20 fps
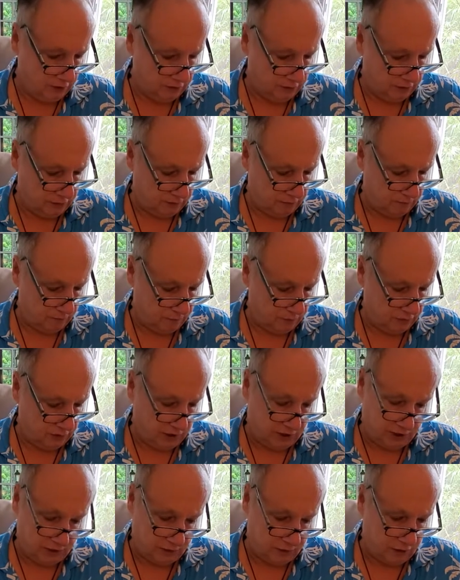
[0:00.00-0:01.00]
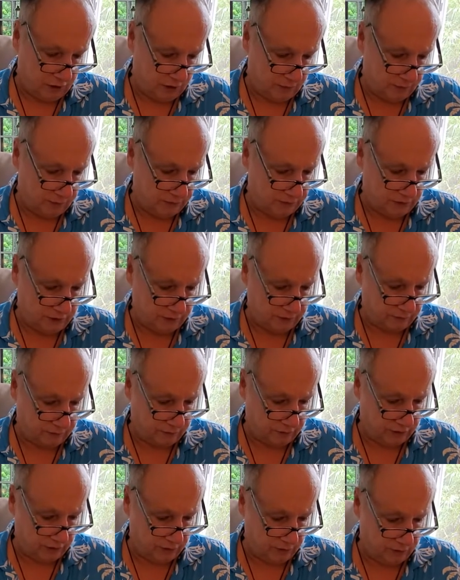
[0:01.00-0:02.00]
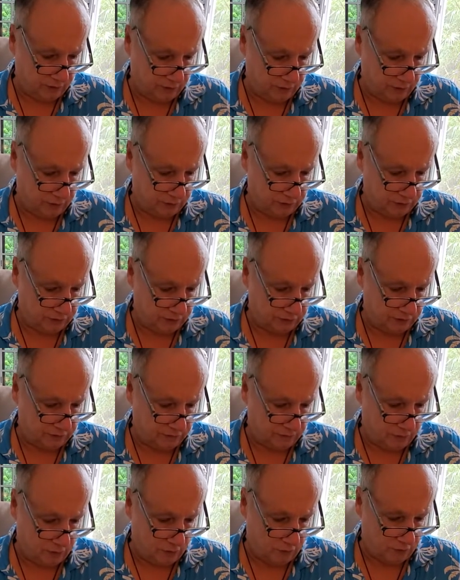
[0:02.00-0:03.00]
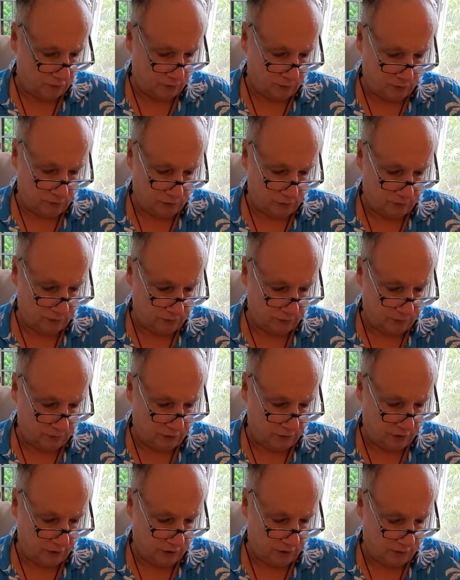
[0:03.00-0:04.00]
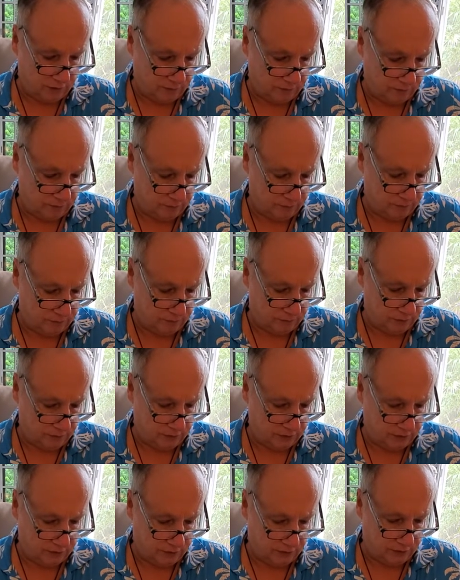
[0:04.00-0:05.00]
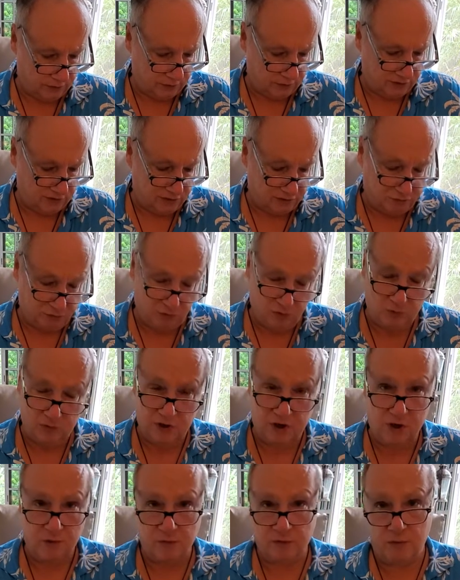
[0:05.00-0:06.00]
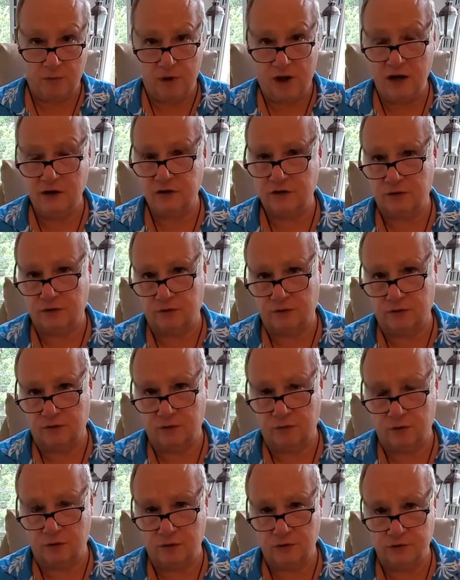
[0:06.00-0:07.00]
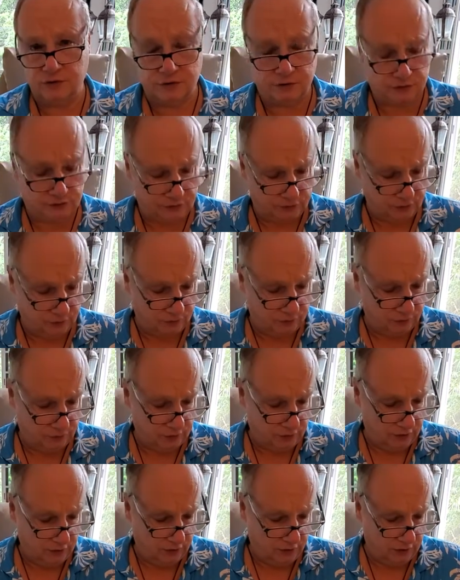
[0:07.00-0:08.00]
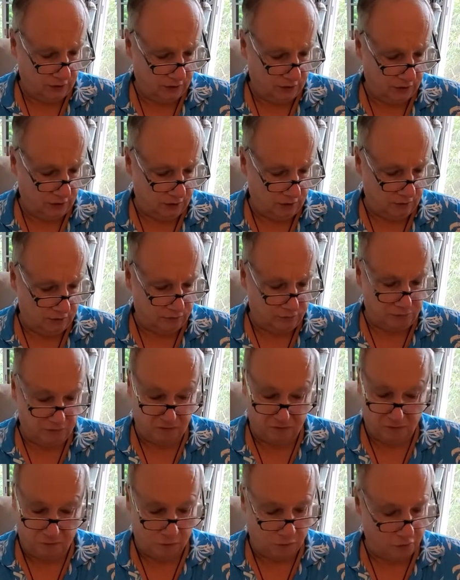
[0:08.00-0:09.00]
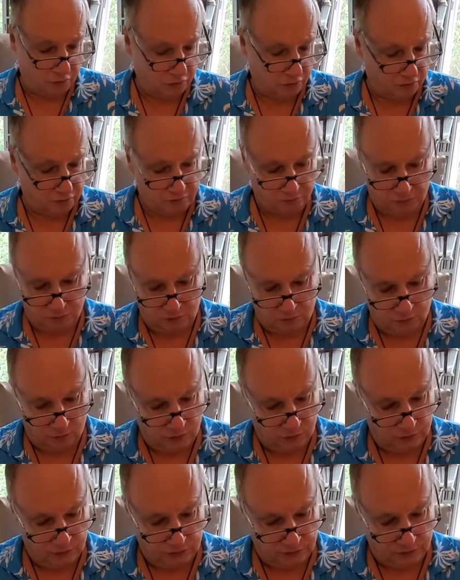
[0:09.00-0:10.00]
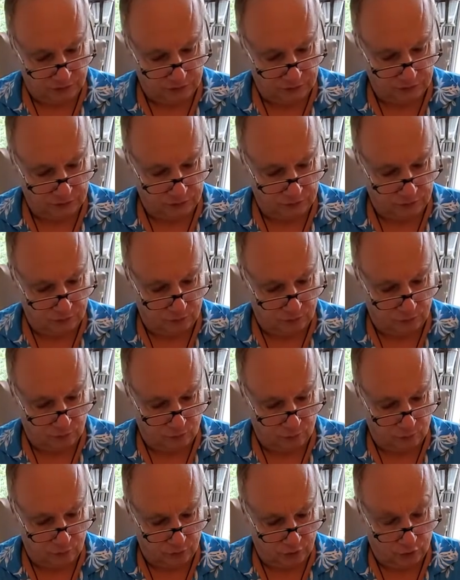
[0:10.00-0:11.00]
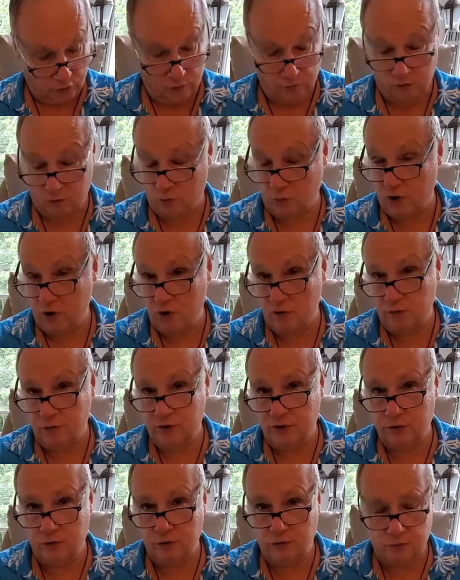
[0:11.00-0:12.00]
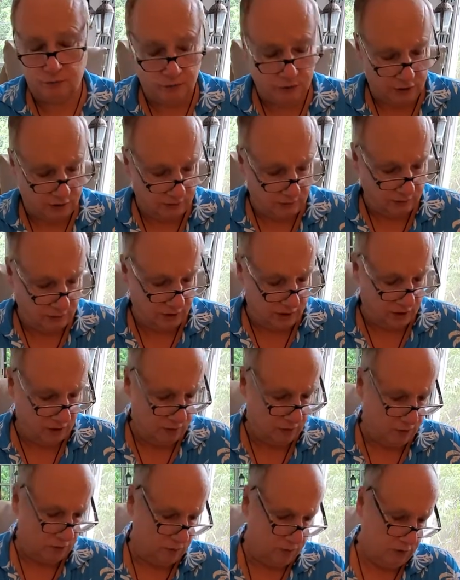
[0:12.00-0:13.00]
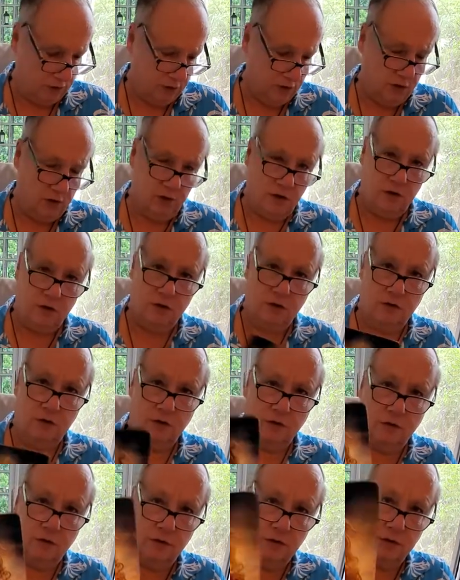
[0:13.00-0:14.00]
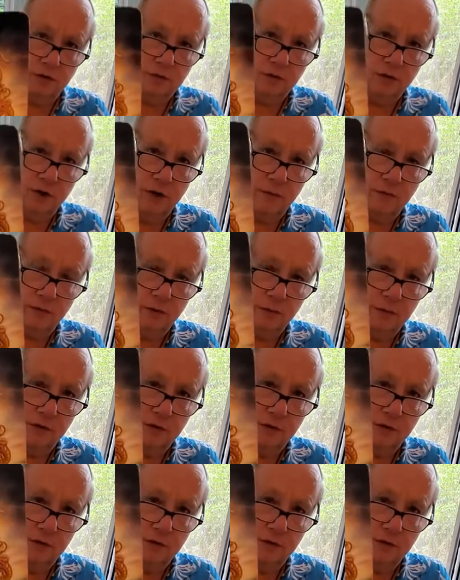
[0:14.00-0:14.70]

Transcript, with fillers: The King of Cups not afraid to be emotionally vulnerable. Um, it's you become the master of your emotions too. If before emotions over, would overwhelm you, and now you know you have them